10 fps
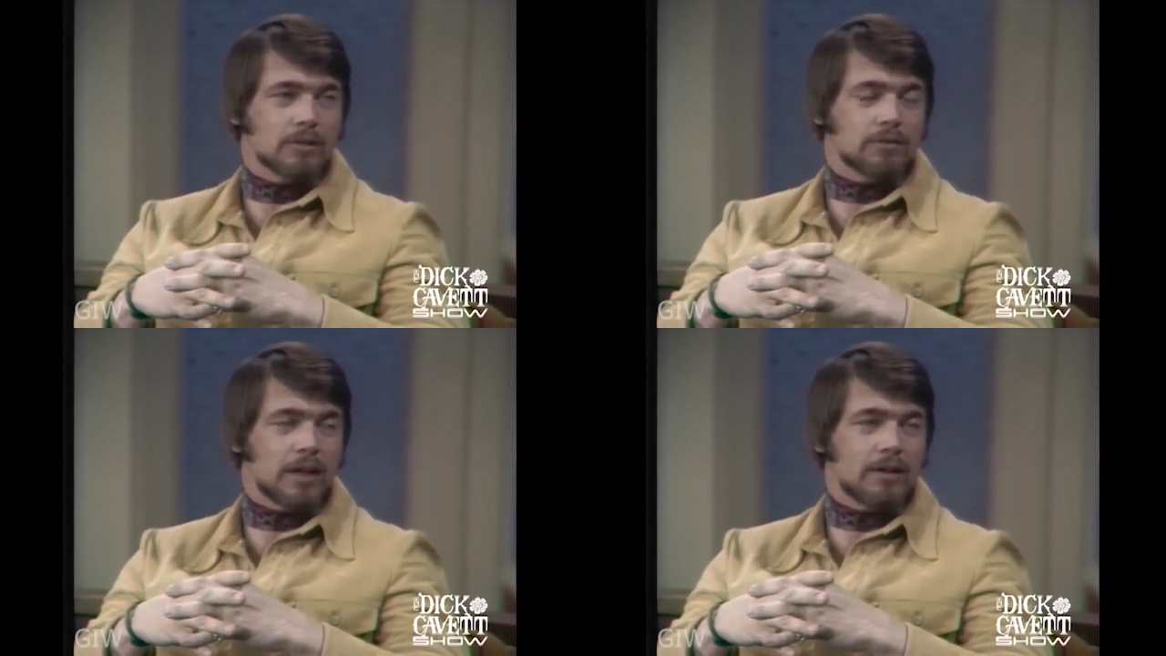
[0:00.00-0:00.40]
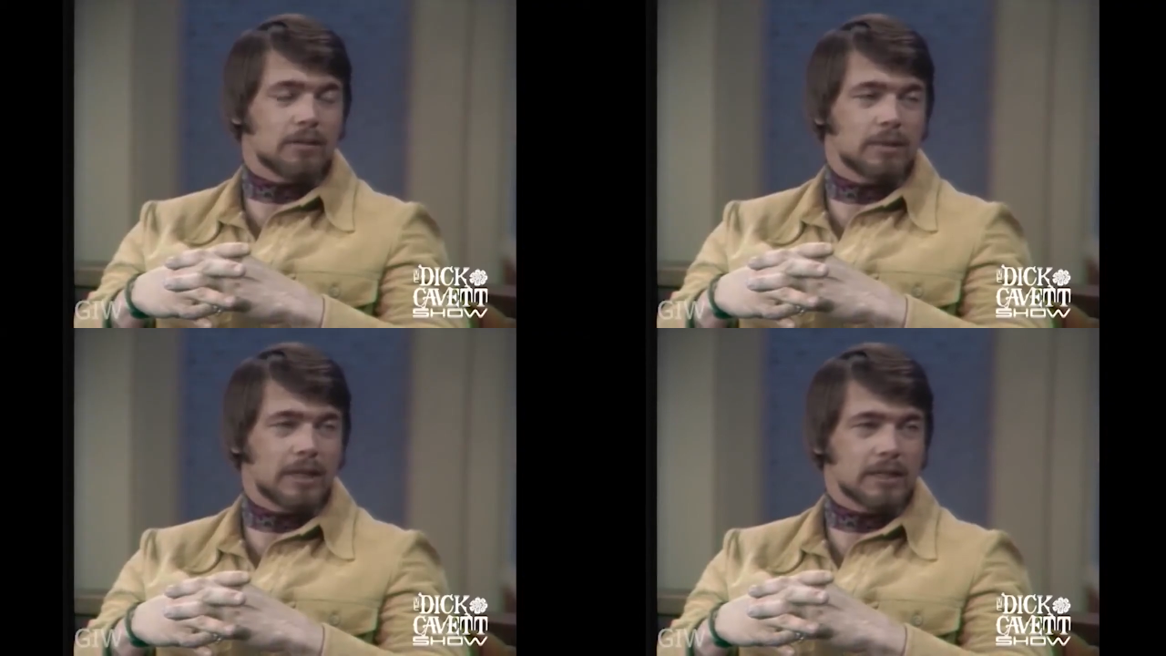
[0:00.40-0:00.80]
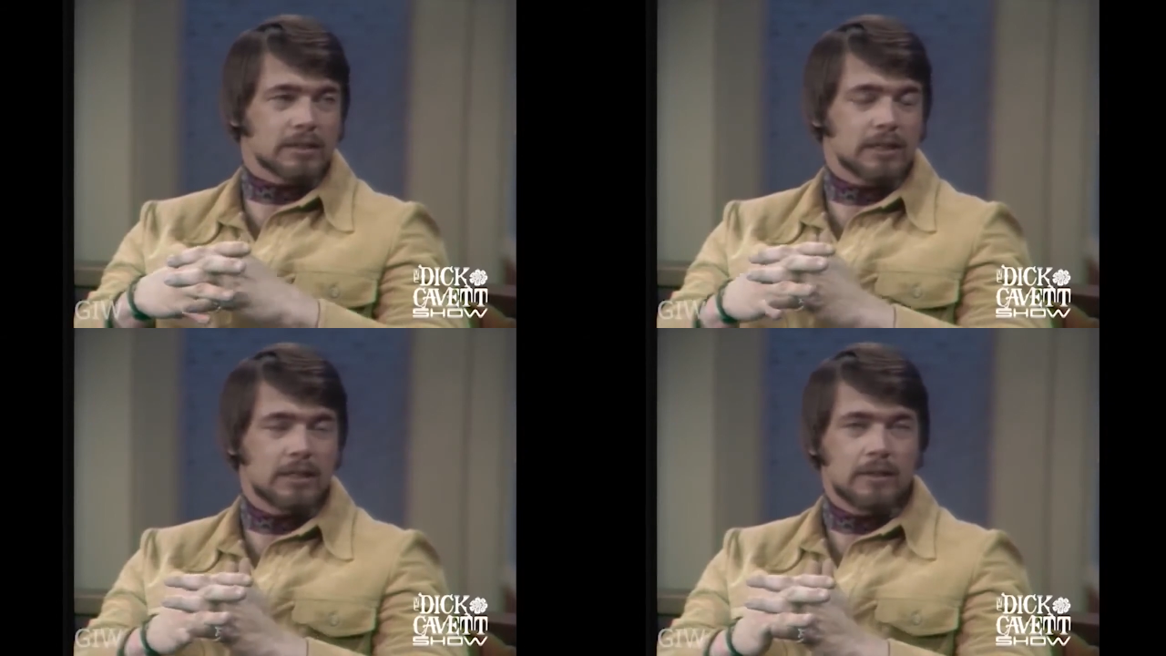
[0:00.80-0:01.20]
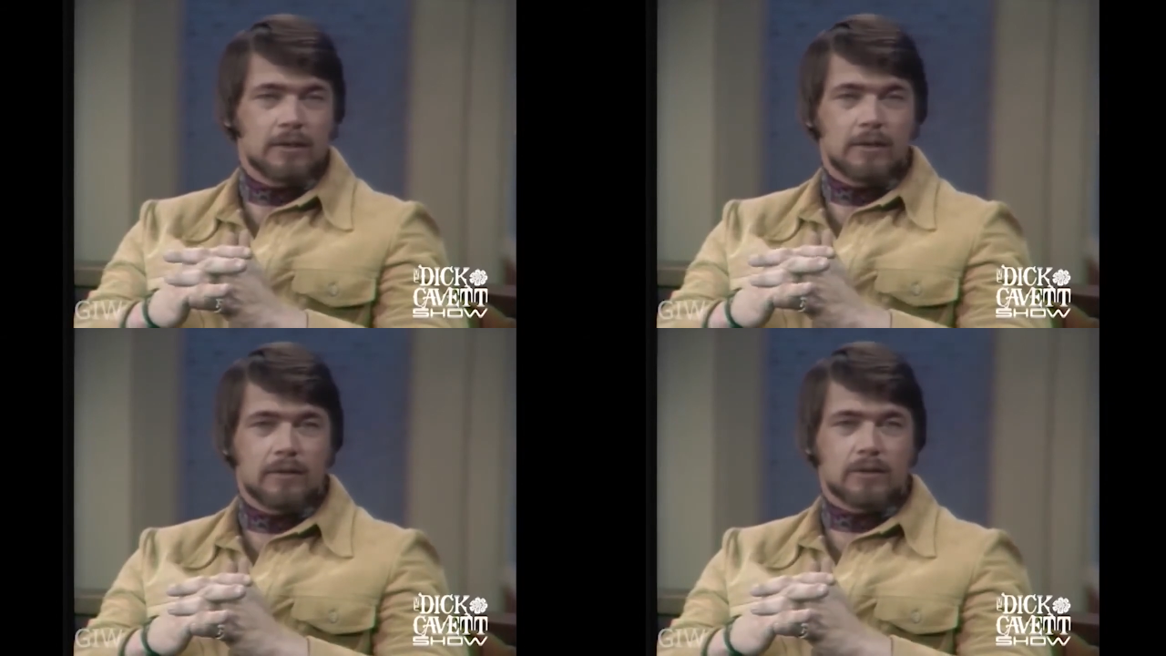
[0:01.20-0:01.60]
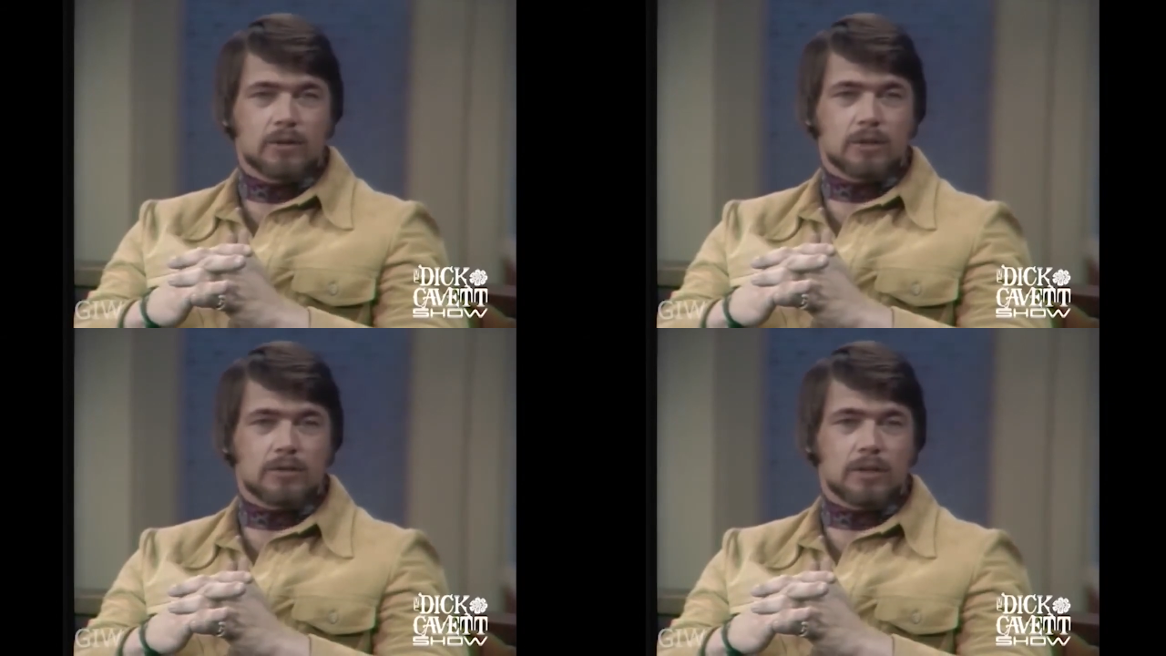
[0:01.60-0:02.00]
Chad Everett,
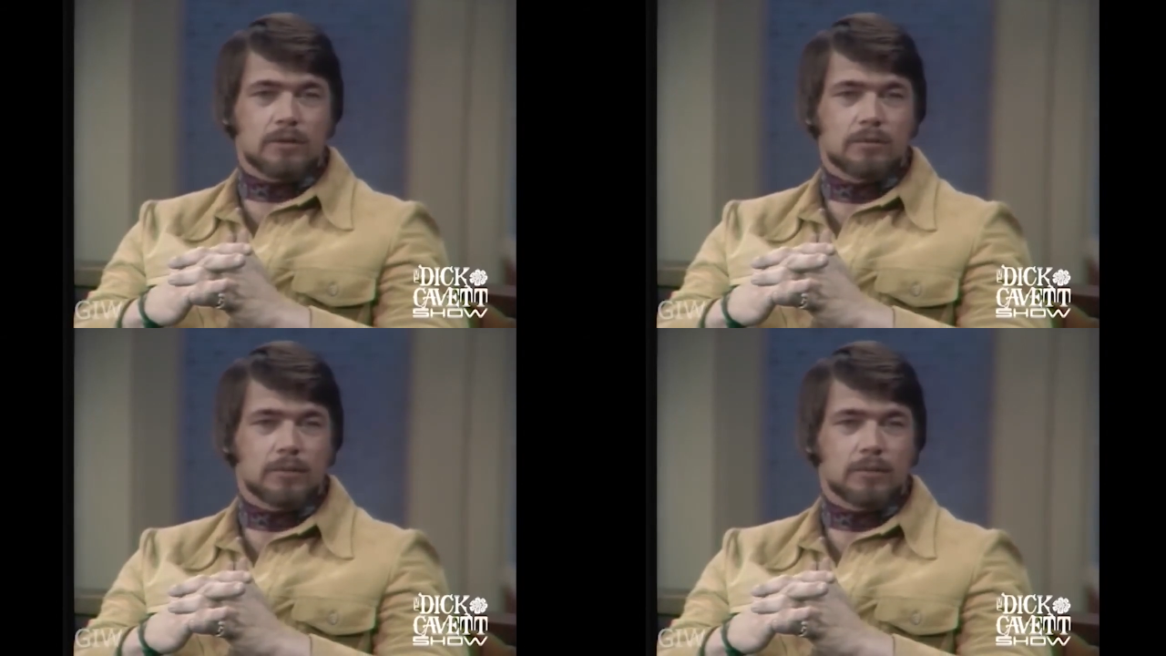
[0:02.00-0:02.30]
who you